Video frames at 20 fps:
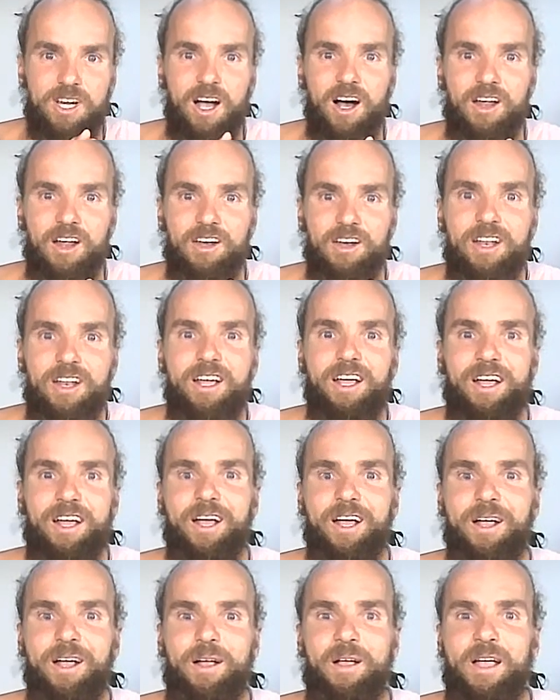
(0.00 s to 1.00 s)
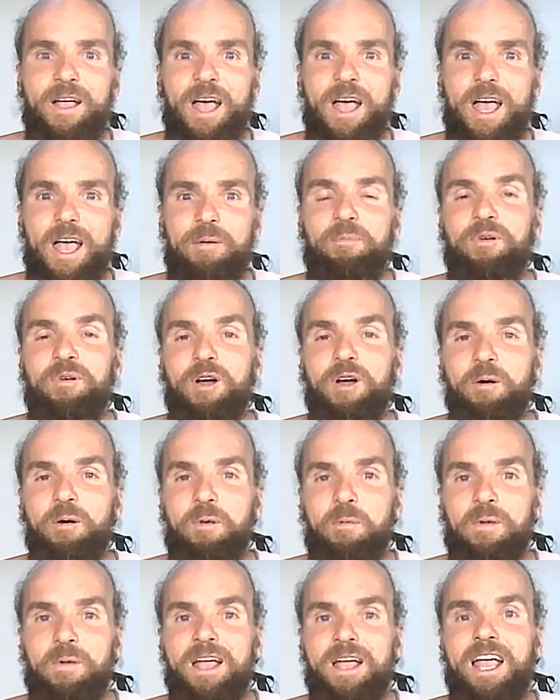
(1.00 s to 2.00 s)
on a
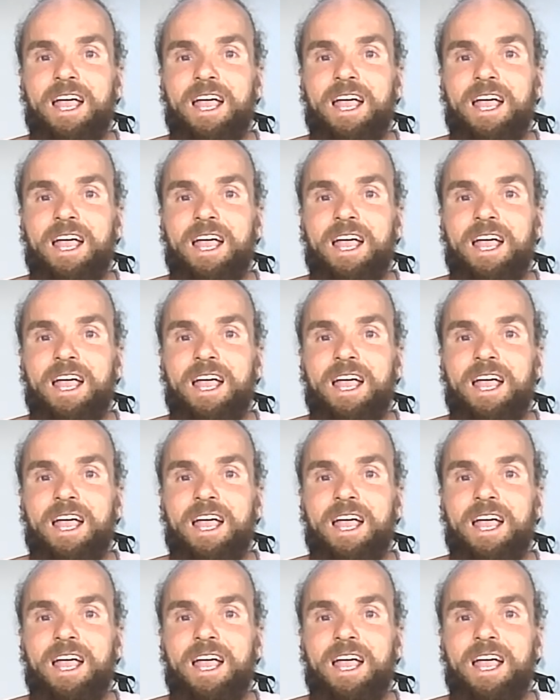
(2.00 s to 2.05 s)
problem